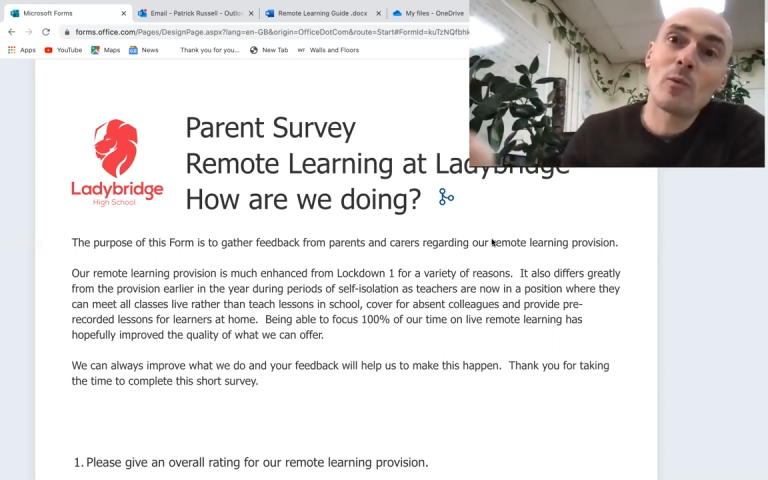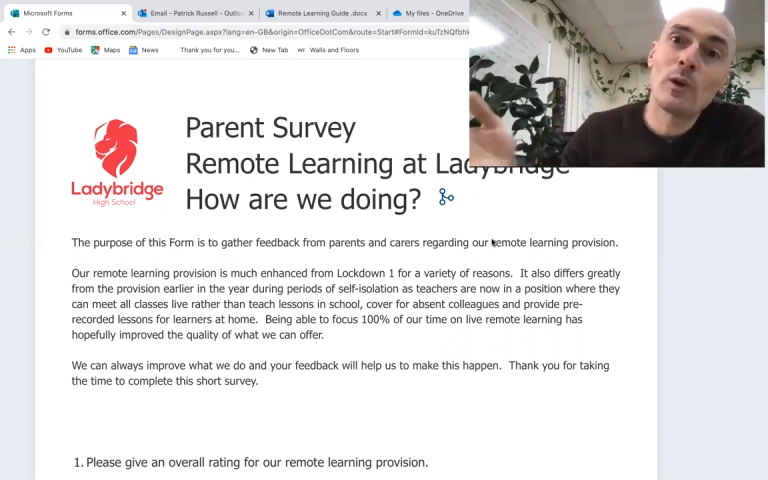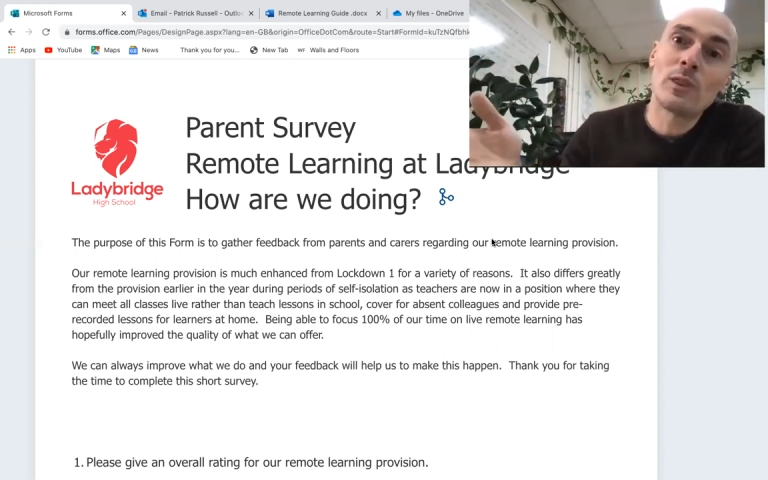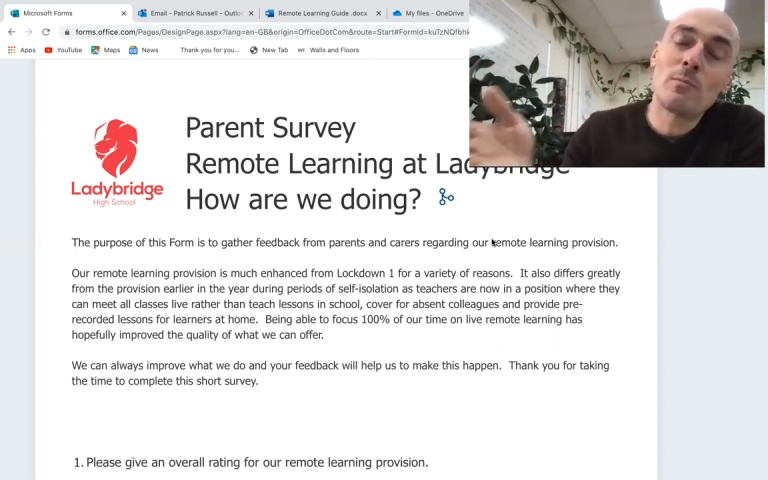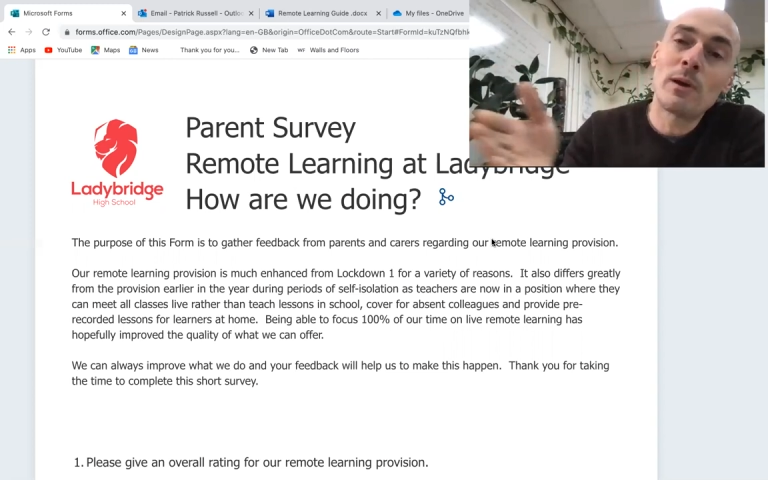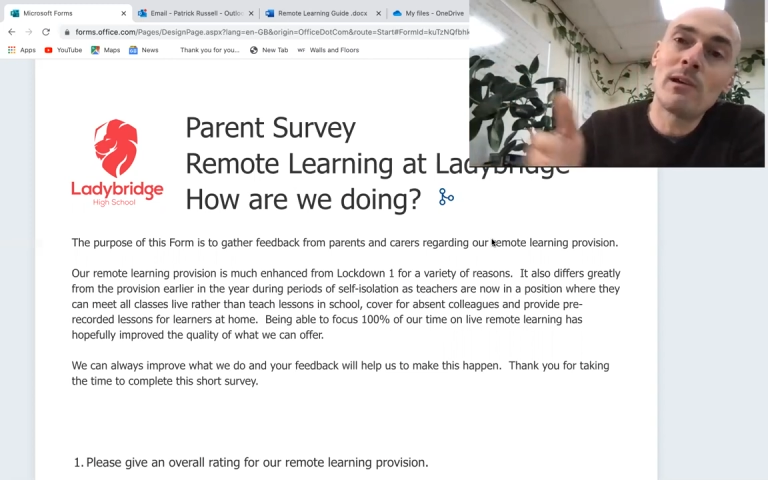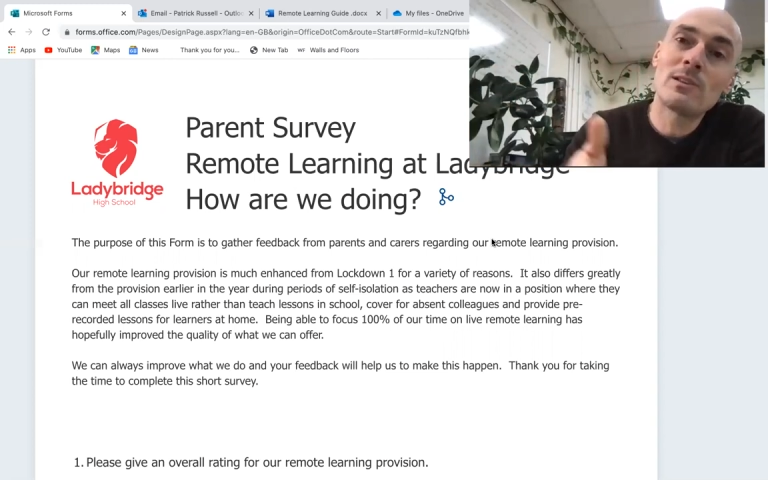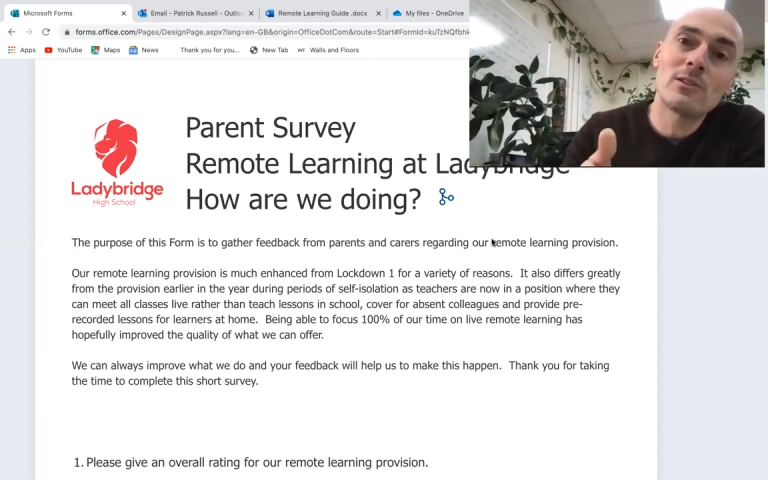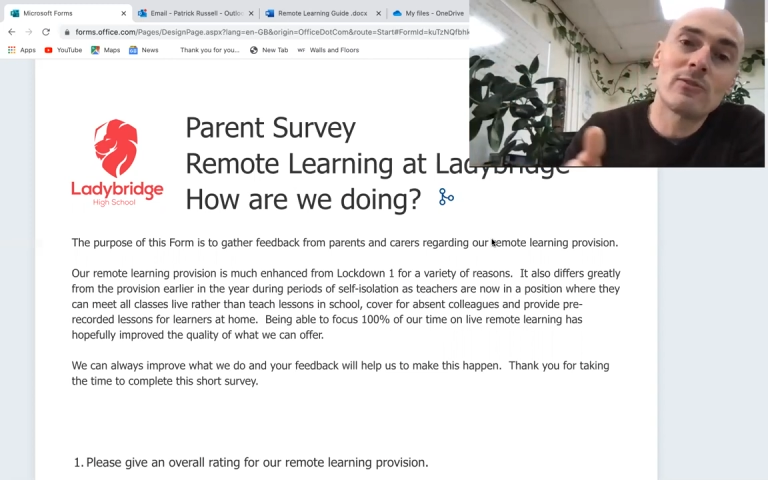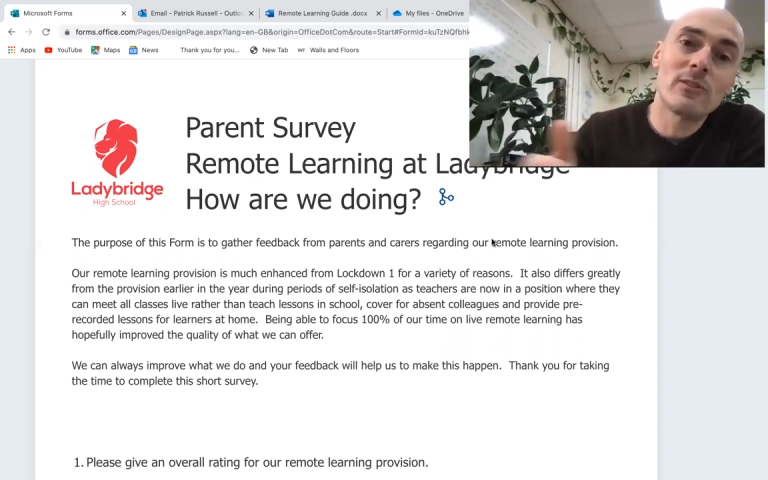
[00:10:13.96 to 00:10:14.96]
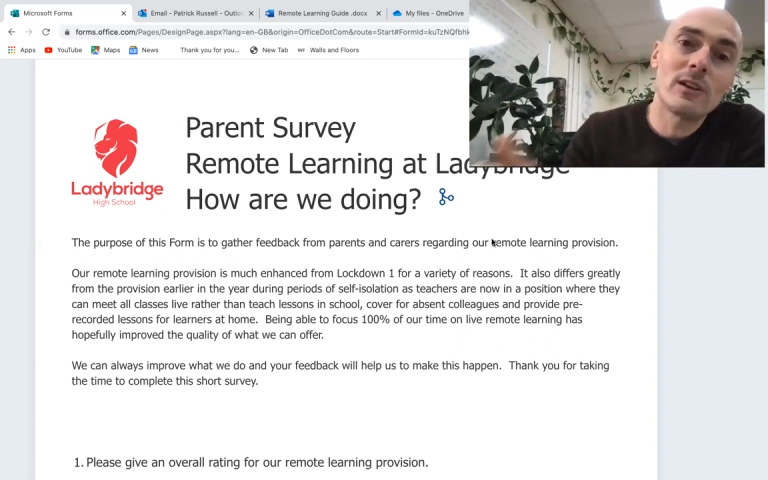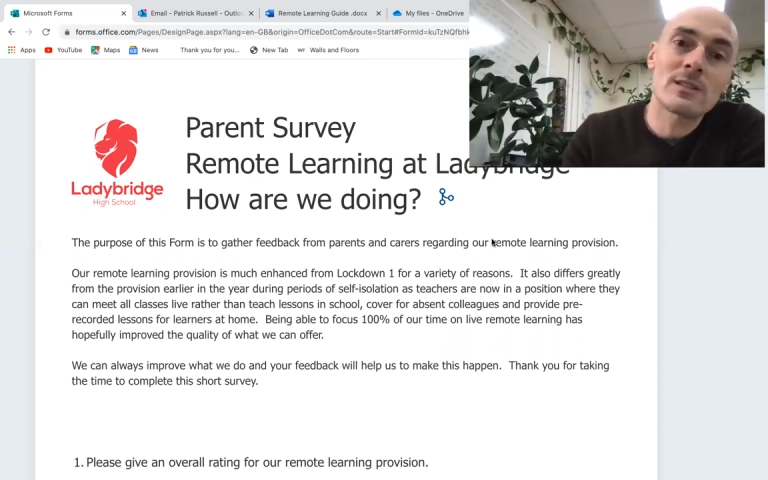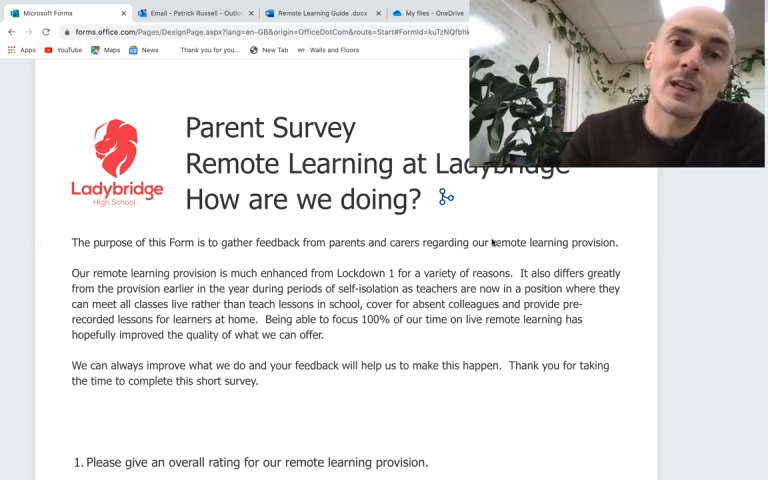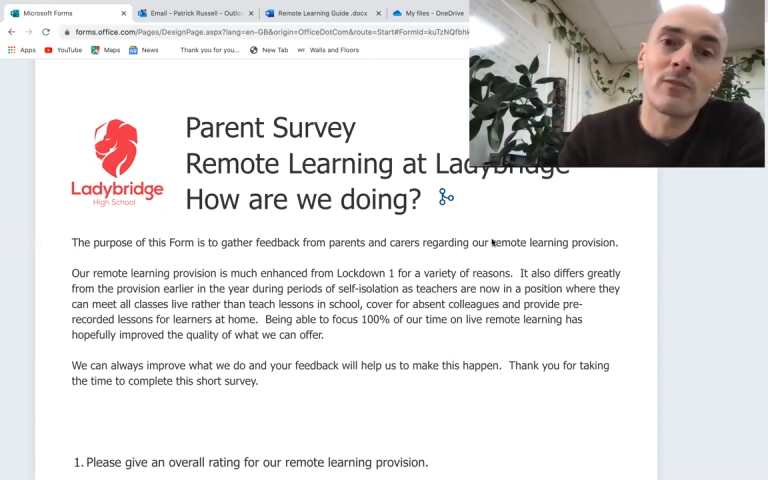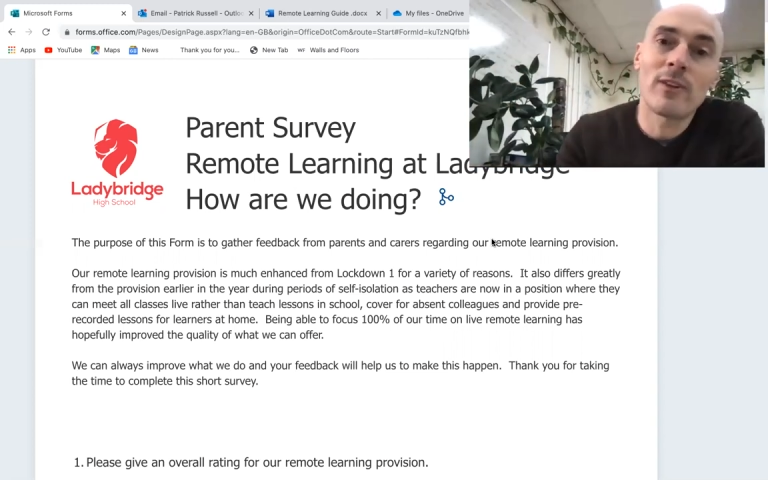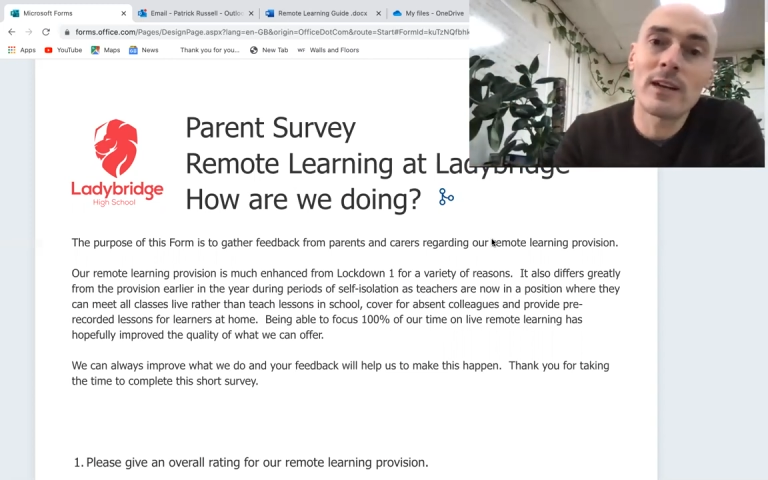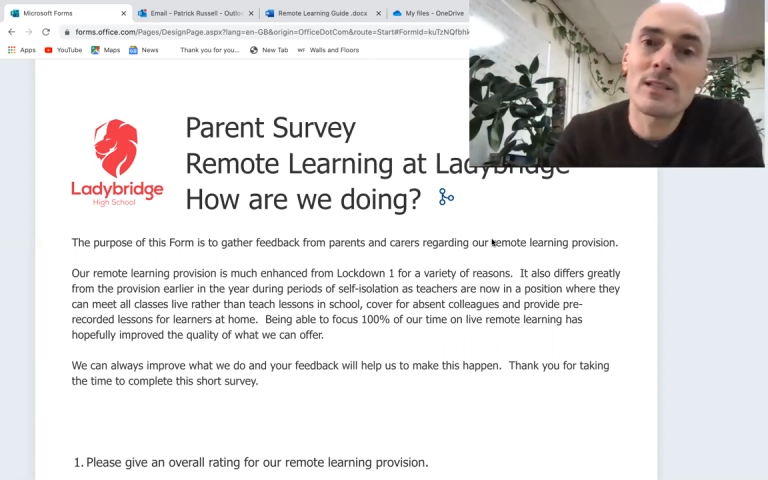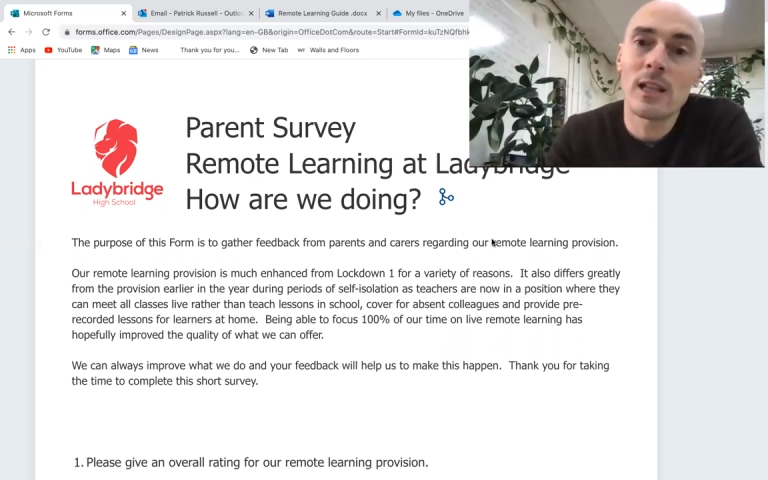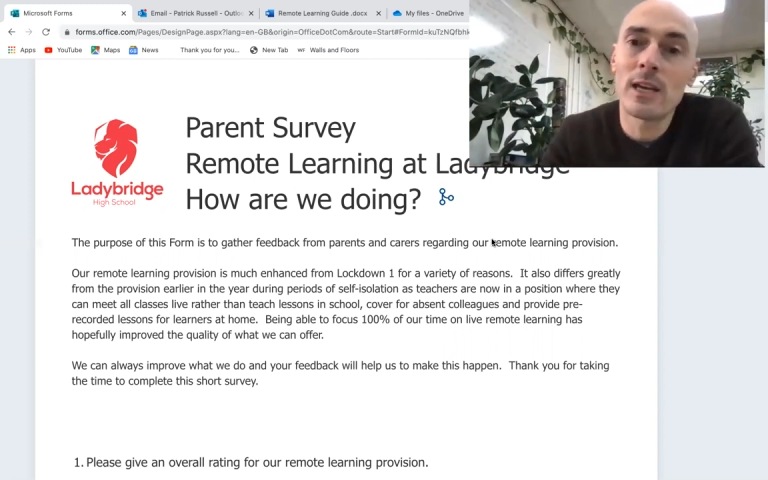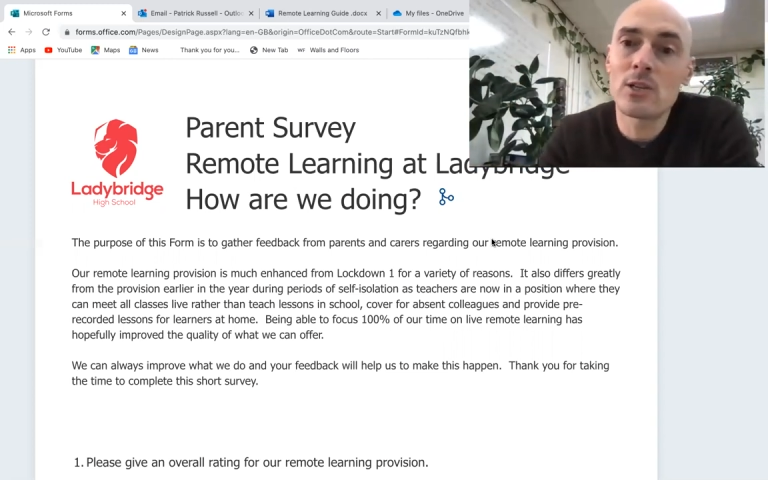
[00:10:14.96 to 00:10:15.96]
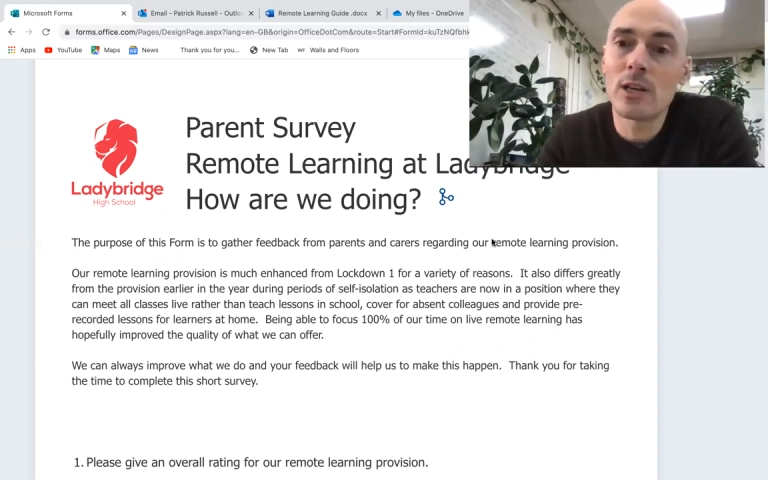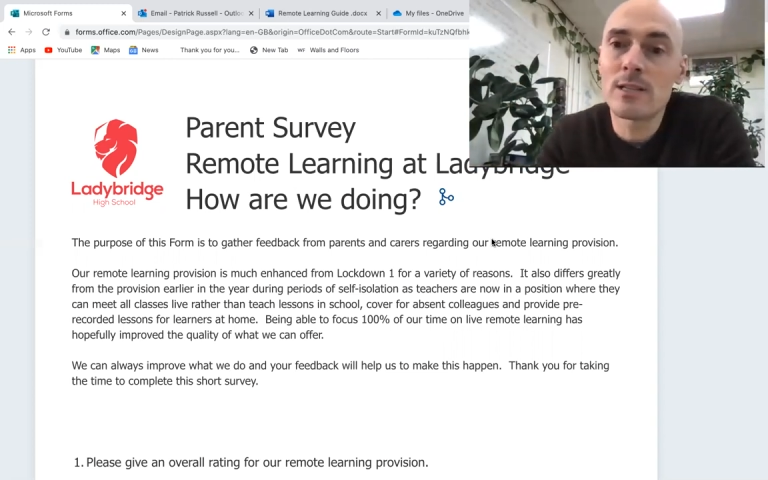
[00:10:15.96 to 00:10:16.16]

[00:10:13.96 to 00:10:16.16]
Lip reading: with the periods of self-isolation,